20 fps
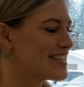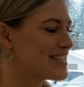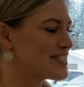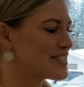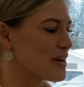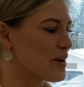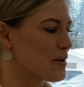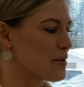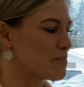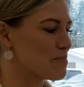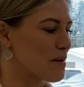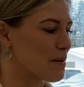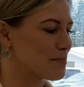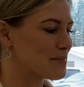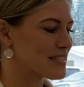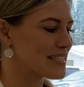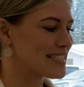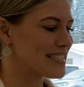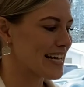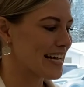So
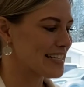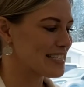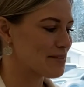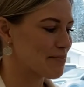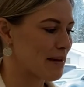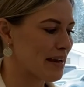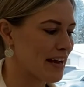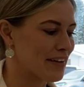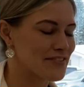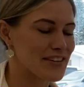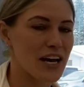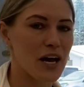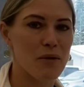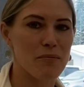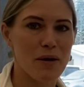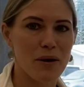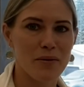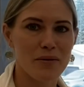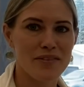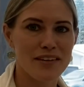moms and dads may have to
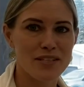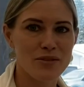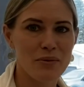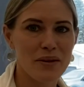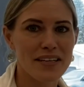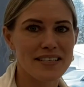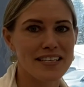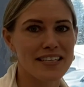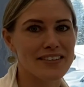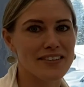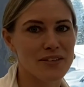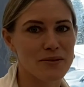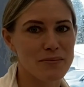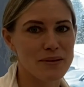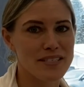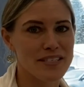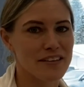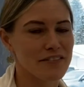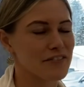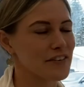help out with this one. It's a little
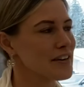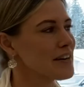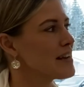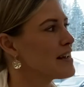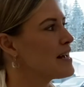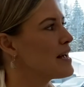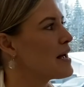bit different,